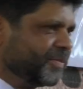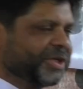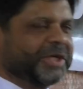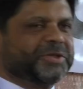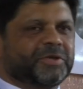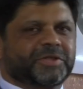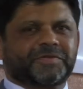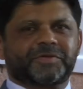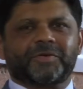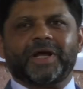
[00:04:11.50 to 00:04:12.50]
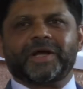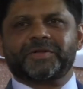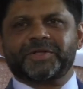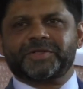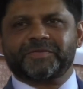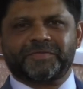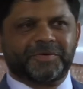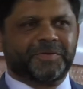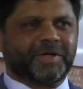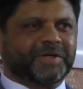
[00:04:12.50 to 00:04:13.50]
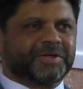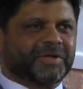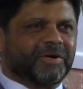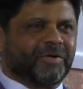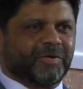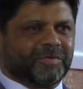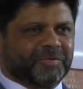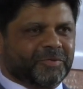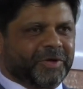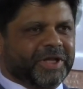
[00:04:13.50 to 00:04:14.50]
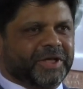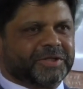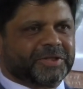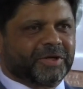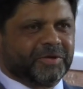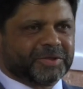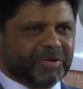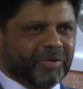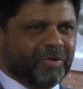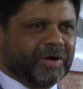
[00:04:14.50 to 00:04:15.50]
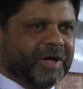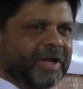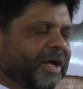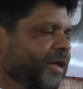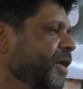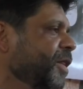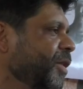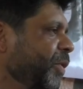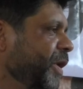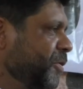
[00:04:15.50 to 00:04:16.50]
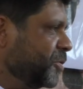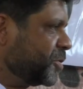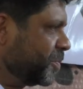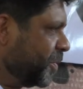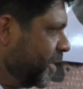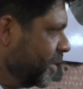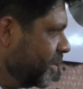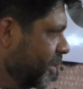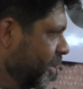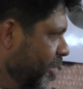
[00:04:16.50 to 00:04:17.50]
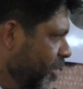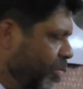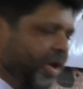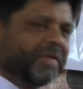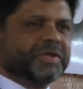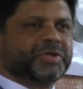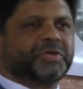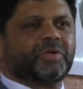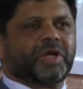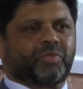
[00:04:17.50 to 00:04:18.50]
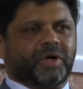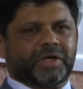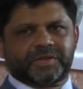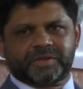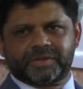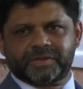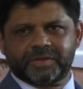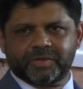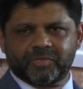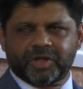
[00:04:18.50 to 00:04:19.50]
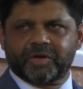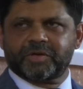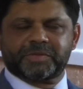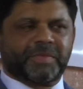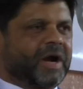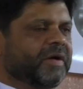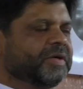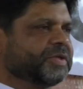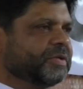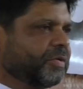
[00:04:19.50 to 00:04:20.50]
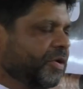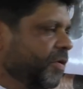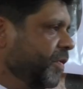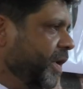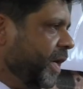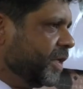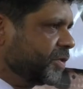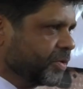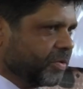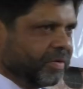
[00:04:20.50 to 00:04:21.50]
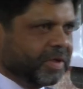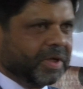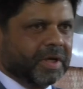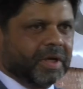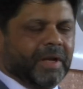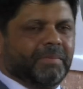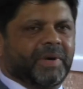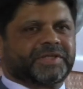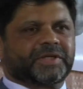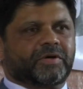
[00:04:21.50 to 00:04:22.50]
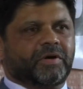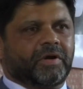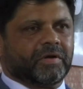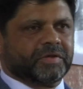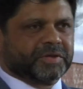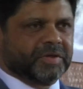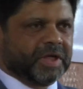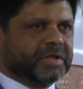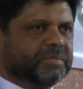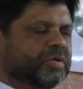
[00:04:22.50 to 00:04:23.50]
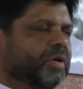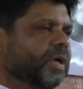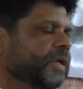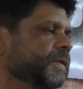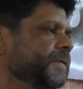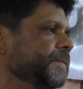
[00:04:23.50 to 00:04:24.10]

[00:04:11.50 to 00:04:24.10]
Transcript: St. Joseph's was like this a few years ago, or 20 years ago, it's no longer like the way it used to be. Or whatever school it was, whether it was Marist or PBS or Labasa College or Natabua.